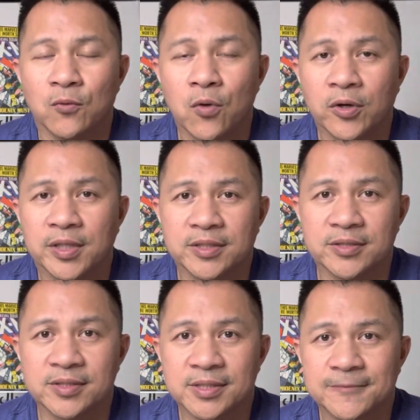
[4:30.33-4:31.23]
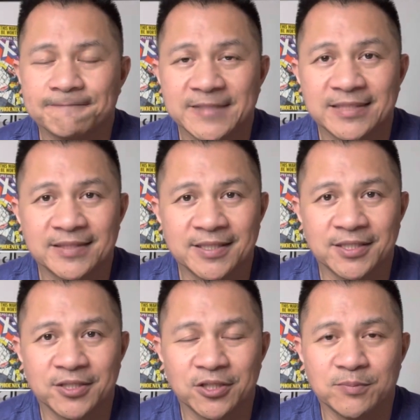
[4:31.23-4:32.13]
Warriors. This is
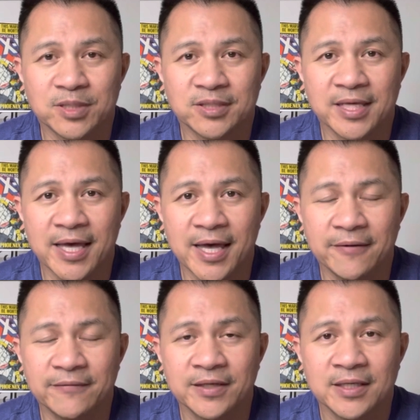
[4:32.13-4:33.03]
a good book to have.